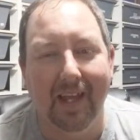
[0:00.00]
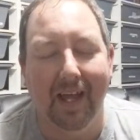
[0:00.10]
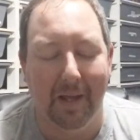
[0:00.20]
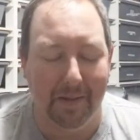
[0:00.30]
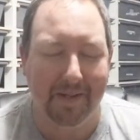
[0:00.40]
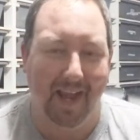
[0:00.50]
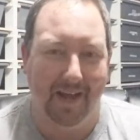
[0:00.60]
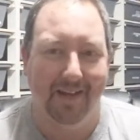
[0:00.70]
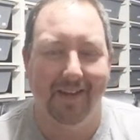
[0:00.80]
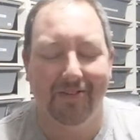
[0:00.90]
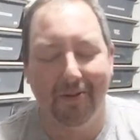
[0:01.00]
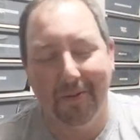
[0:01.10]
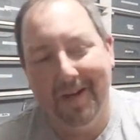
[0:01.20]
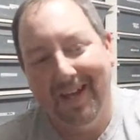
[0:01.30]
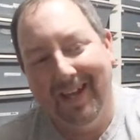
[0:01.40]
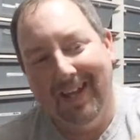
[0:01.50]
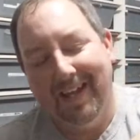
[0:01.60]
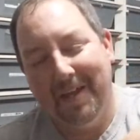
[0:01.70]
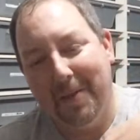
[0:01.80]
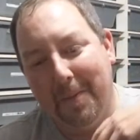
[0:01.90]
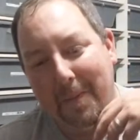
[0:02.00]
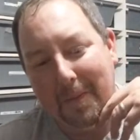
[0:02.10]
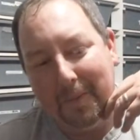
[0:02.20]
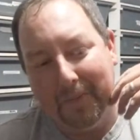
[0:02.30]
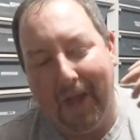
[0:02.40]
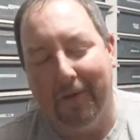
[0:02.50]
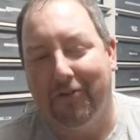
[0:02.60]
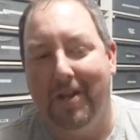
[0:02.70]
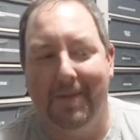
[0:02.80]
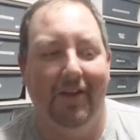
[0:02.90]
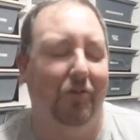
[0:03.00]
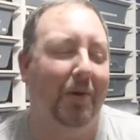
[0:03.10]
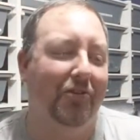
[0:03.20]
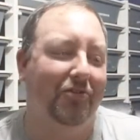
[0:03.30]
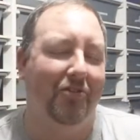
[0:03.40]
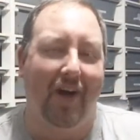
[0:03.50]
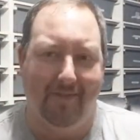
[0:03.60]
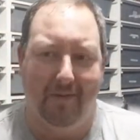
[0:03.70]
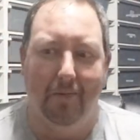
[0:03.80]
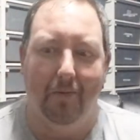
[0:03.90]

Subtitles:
Yeah. So without treatment, it's pretty survivable.